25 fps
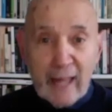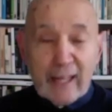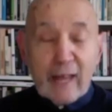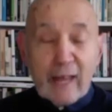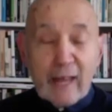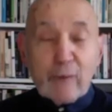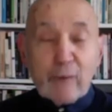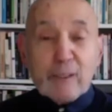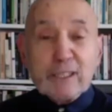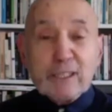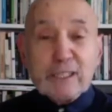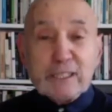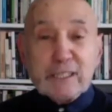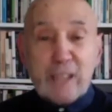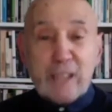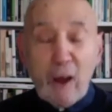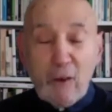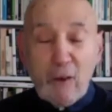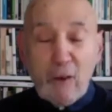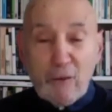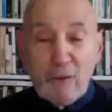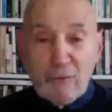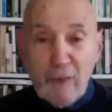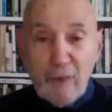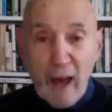They were
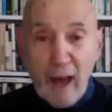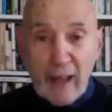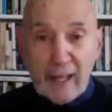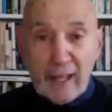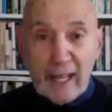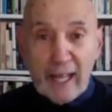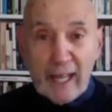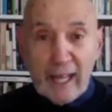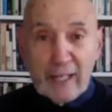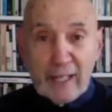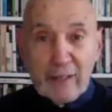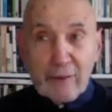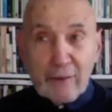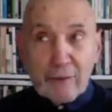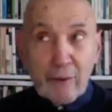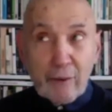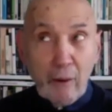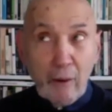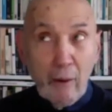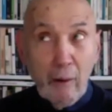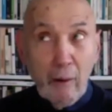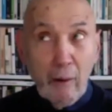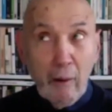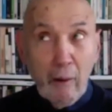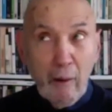so funny, and you
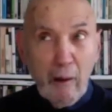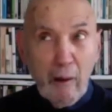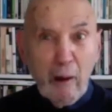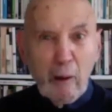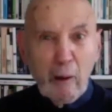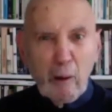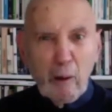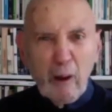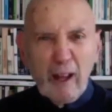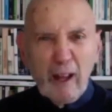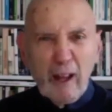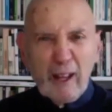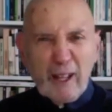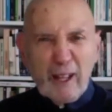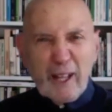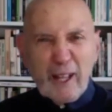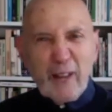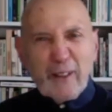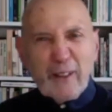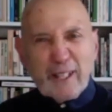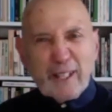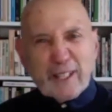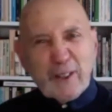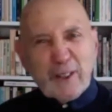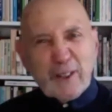thought, oh,
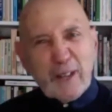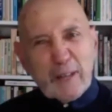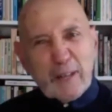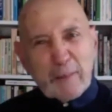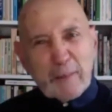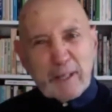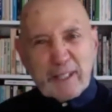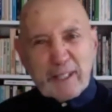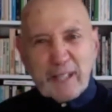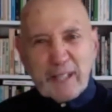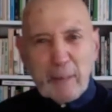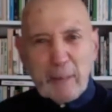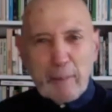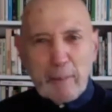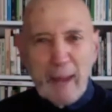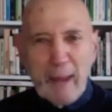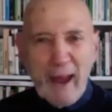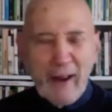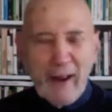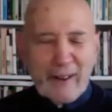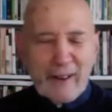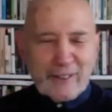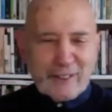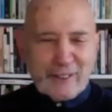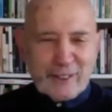they're doing a bit of their
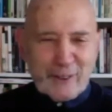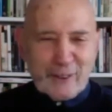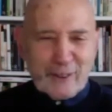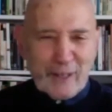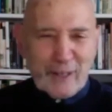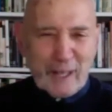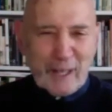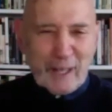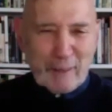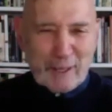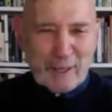parents are doing a